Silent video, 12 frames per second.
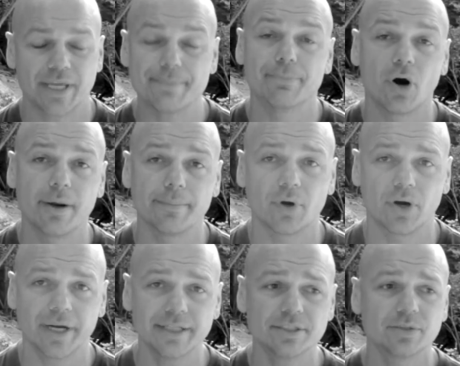in my
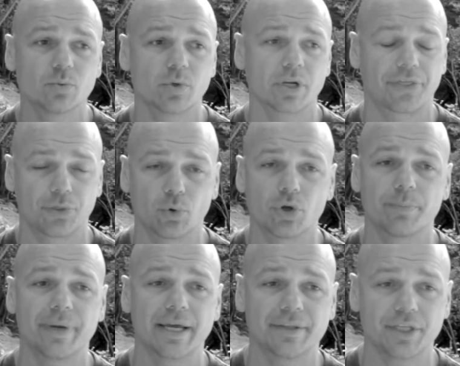mind when I thought
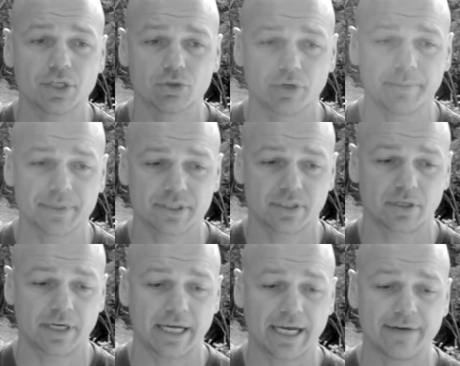about the agreements that
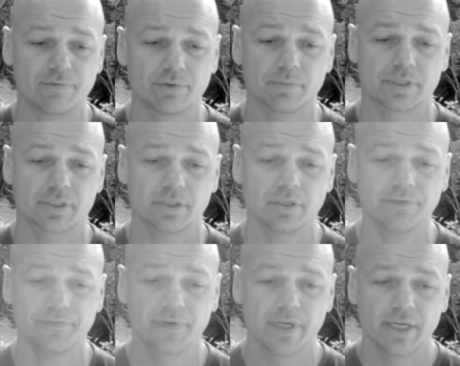I have with
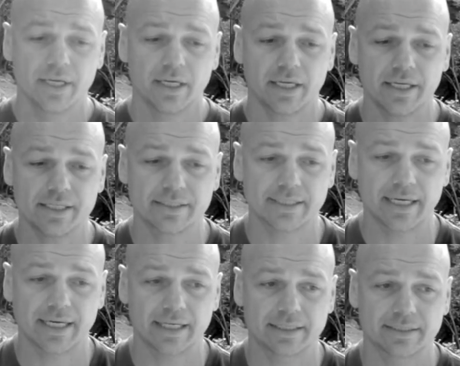myself is
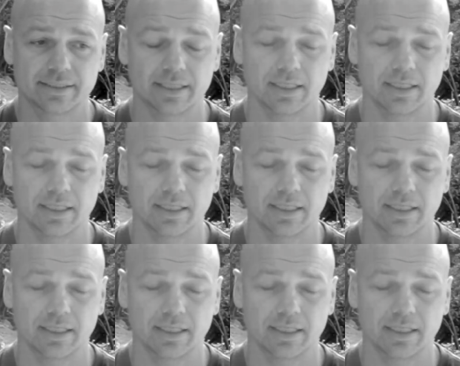that